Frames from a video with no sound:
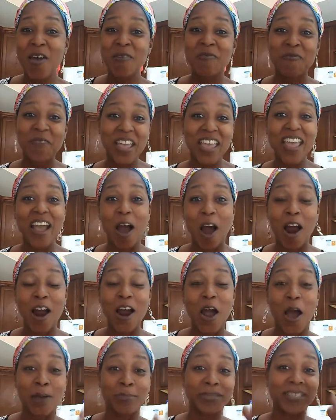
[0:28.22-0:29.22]
we
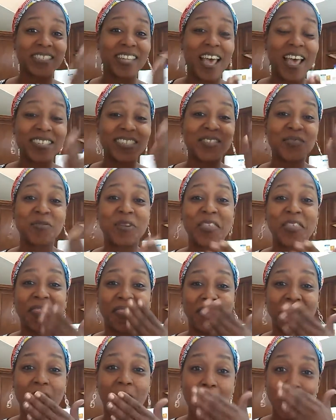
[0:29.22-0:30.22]
are obsessed
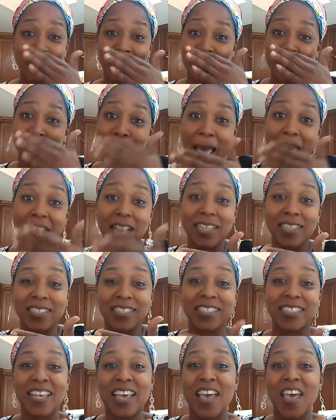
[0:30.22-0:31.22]
with our
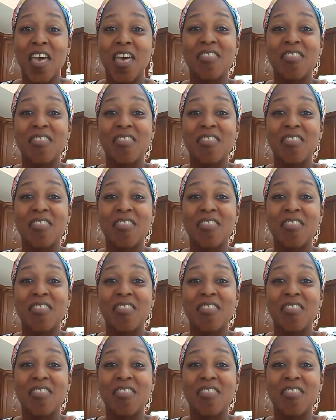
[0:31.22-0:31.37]
smells.